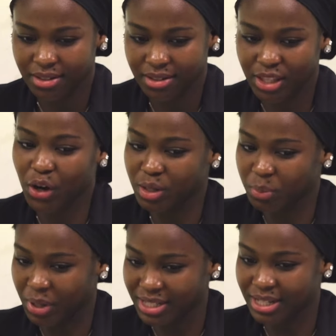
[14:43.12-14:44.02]
the
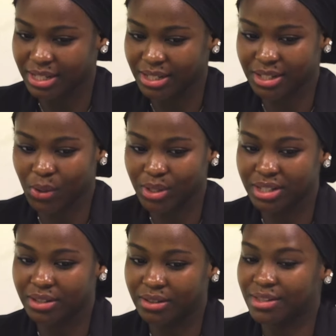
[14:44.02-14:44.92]
current president
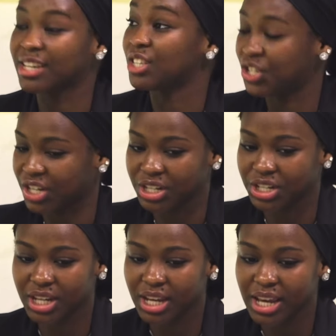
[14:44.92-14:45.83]
until things
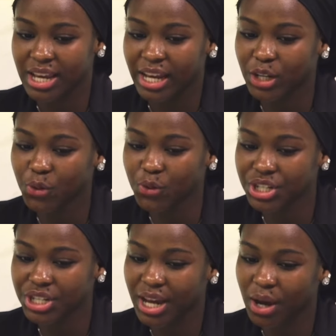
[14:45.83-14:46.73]
changed. Can you
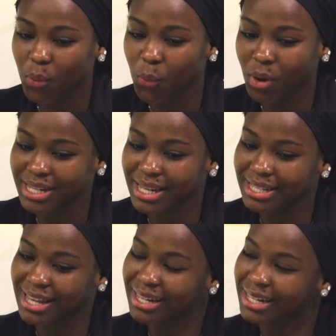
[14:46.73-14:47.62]
share what
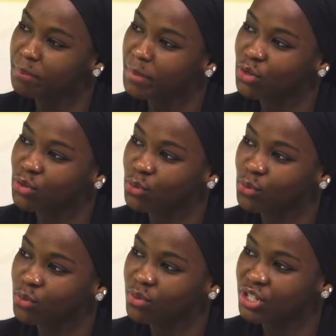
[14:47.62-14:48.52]
exactly made
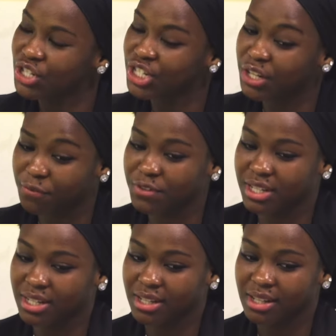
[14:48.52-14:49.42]
you
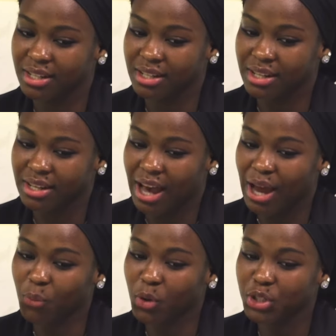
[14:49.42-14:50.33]
shift
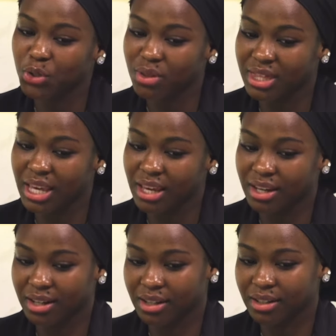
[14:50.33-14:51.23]
and what you
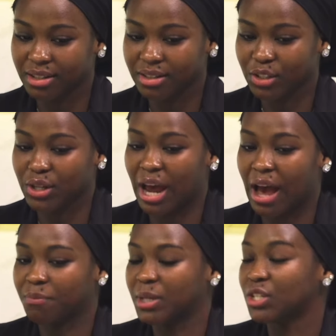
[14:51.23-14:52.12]
think could
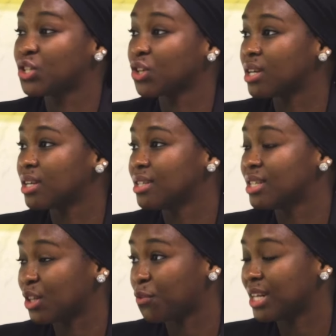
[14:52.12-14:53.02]
have been done
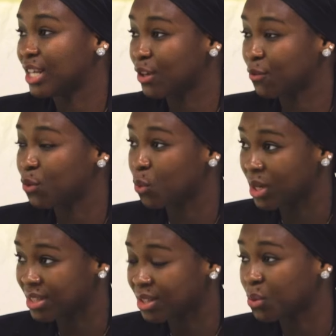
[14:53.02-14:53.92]
differently if you
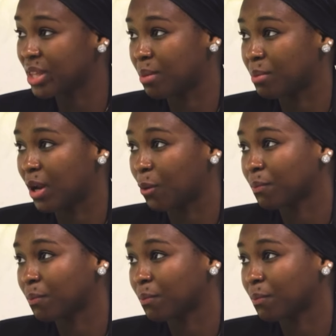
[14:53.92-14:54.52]
were still with him now?